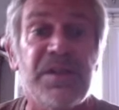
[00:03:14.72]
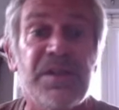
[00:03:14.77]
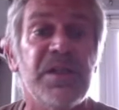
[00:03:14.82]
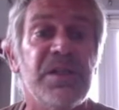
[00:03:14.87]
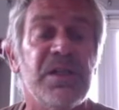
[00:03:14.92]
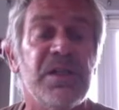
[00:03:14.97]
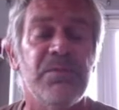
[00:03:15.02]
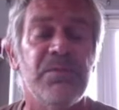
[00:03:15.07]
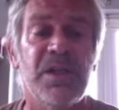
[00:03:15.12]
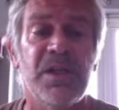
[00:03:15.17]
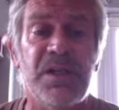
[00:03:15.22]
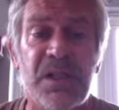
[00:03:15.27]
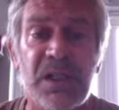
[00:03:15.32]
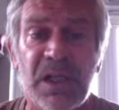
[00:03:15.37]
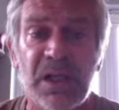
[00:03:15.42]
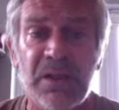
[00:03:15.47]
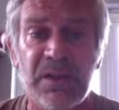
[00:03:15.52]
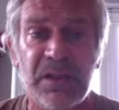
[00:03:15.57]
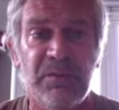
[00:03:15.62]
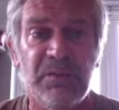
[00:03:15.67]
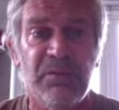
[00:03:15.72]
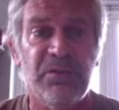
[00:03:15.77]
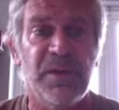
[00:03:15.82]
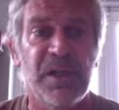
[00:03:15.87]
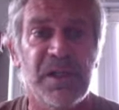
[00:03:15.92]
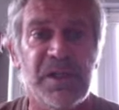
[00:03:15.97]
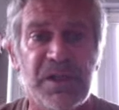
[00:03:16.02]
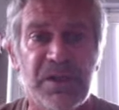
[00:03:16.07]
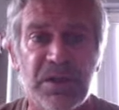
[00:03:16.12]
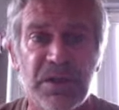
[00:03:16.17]
system doesn't get the
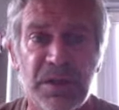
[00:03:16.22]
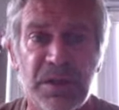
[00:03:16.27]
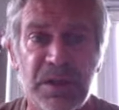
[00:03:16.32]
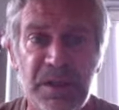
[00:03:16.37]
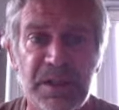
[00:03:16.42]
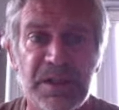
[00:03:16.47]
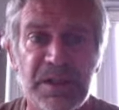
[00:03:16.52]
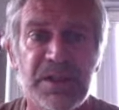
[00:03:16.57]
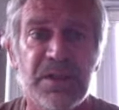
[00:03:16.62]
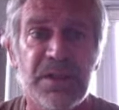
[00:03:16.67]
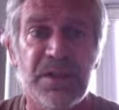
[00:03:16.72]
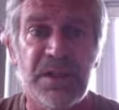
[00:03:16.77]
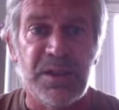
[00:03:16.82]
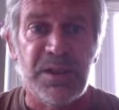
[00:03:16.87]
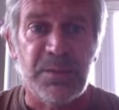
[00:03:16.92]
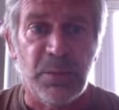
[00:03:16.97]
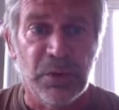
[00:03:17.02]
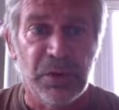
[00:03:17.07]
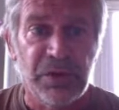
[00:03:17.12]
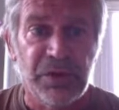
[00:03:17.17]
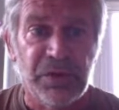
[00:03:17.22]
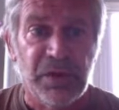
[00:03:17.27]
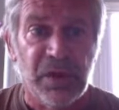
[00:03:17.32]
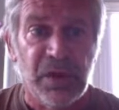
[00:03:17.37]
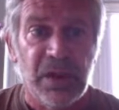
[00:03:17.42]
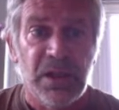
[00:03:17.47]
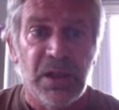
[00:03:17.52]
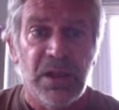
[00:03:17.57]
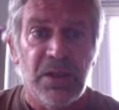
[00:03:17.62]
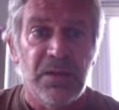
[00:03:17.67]
information that it needs at this point,
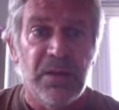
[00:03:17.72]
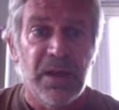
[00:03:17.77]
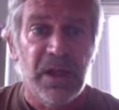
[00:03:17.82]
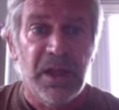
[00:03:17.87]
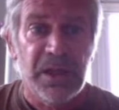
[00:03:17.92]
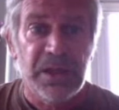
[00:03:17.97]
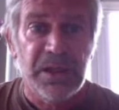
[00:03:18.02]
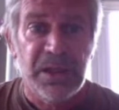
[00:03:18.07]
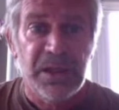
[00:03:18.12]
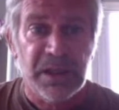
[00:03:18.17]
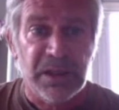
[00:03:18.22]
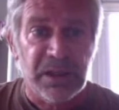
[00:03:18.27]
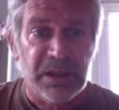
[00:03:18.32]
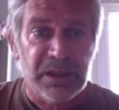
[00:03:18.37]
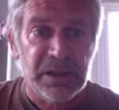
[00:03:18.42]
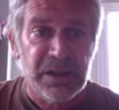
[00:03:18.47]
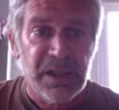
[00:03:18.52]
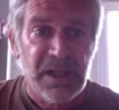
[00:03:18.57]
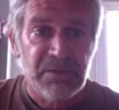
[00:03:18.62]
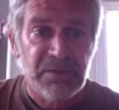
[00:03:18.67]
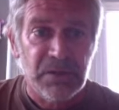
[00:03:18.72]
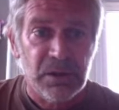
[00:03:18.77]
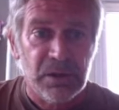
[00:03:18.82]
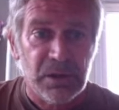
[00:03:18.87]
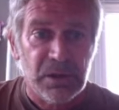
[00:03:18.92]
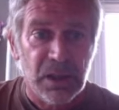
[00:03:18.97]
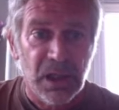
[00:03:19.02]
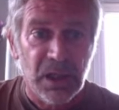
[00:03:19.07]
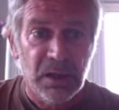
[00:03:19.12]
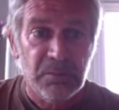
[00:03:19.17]
then it can
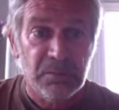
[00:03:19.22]
never